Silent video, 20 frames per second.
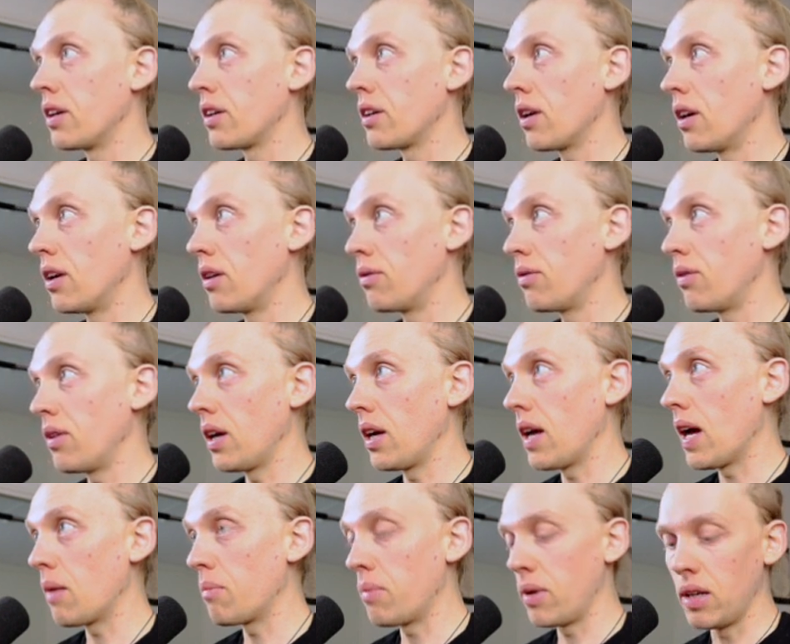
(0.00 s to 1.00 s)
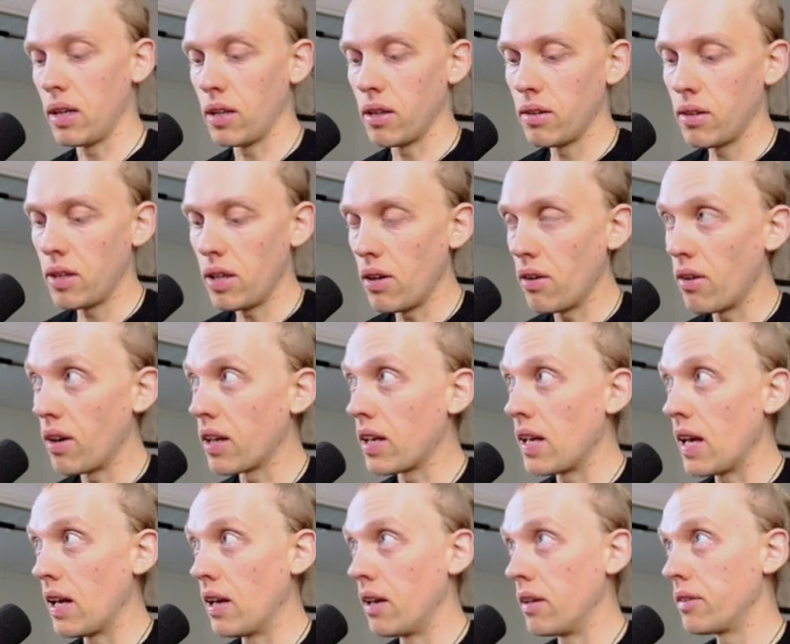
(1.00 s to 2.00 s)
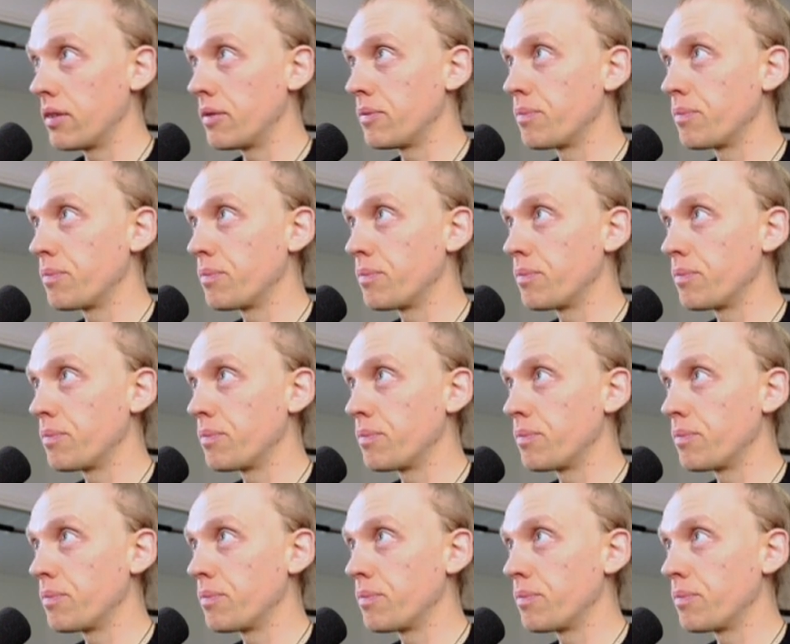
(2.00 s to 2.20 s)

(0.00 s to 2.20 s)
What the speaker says: kind of thing happening here again,